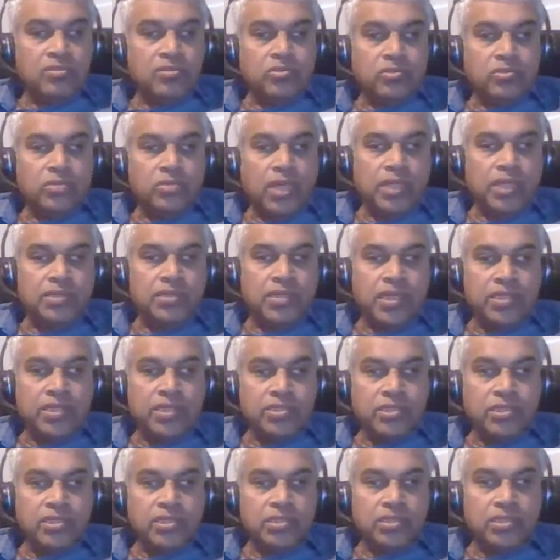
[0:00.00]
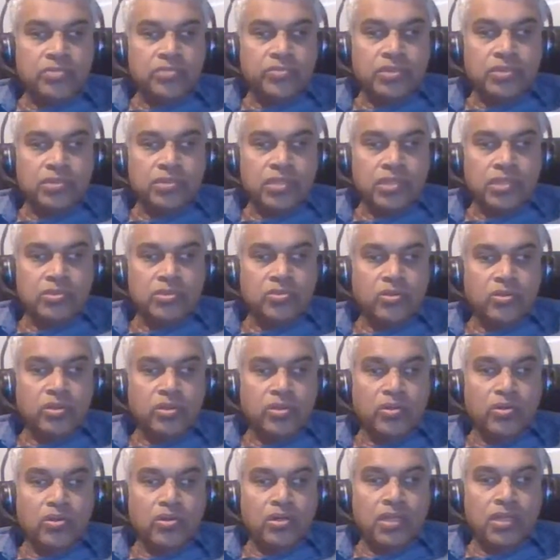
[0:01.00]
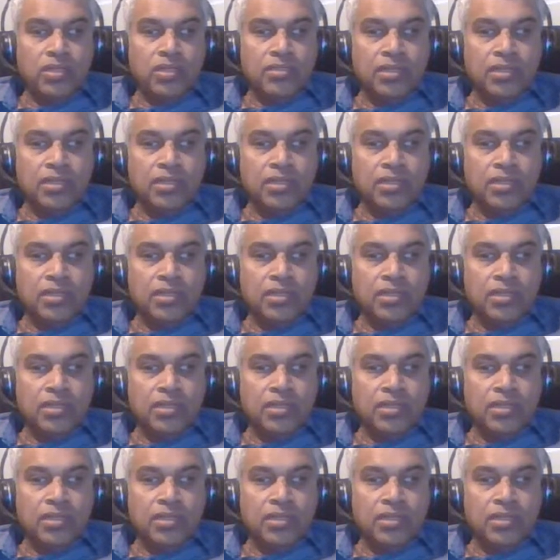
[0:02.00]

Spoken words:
So that's an extensive work that's going on.